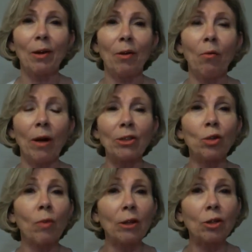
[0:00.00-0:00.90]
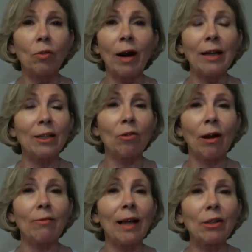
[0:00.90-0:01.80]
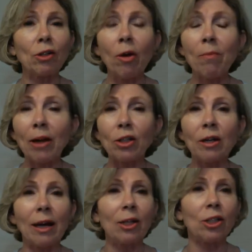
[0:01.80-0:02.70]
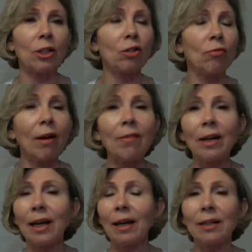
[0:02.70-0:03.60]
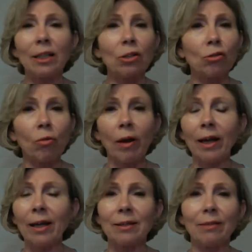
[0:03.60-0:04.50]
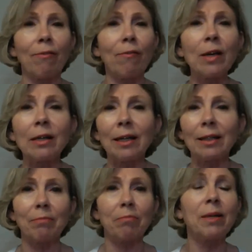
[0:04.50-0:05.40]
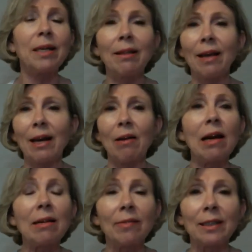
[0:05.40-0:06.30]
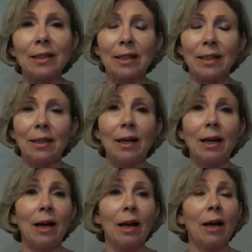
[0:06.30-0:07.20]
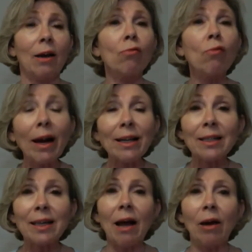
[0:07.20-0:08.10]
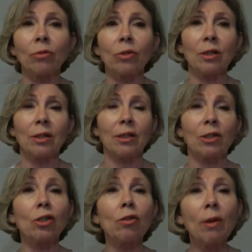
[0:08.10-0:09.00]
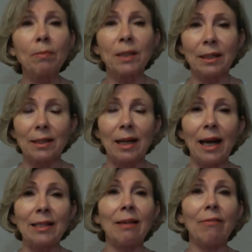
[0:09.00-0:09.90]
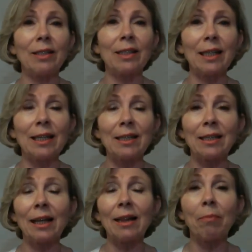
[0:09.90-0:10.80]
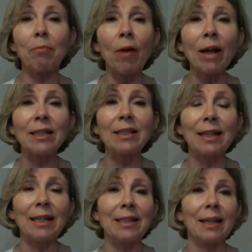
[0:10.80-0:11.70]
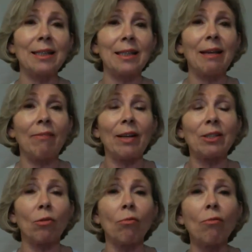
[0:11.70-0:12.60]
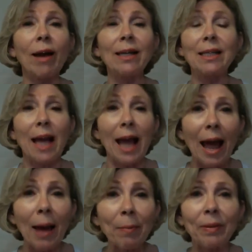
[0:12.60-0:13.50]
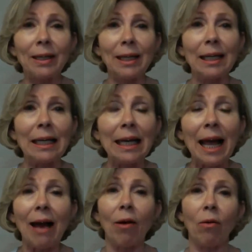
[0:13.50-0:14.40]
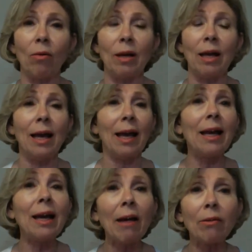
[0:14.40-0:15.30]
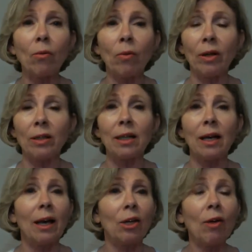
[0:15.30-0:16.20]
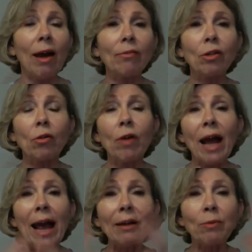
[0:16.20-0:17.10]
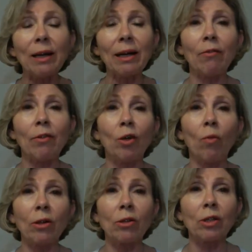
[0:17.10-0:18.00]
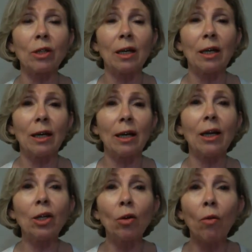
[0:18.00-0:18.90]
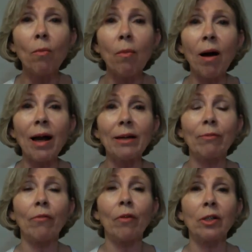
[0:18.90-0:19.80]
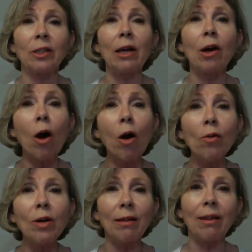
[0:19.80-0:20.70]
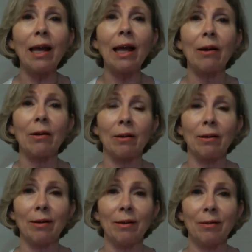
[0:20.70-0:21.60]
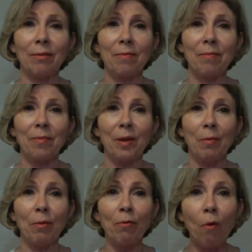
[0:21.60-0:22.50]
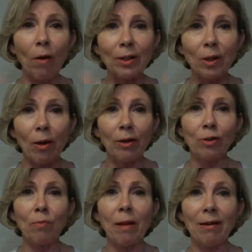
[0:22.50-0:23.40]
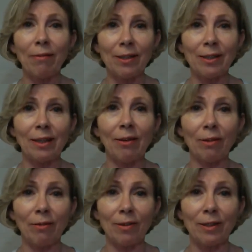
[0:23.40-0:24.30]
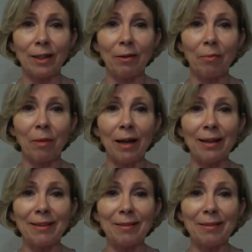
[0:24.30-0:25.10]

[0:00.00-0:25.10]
what you want to create in your life. That your imagination, just revel in it, enjoy it, feel it, be there, live it, write it out, script it as if it is in the present tense, as if it's already happening now. In other words, you have to create whatever you want in your mind first and own it there before it's going to manifest on the physical plane.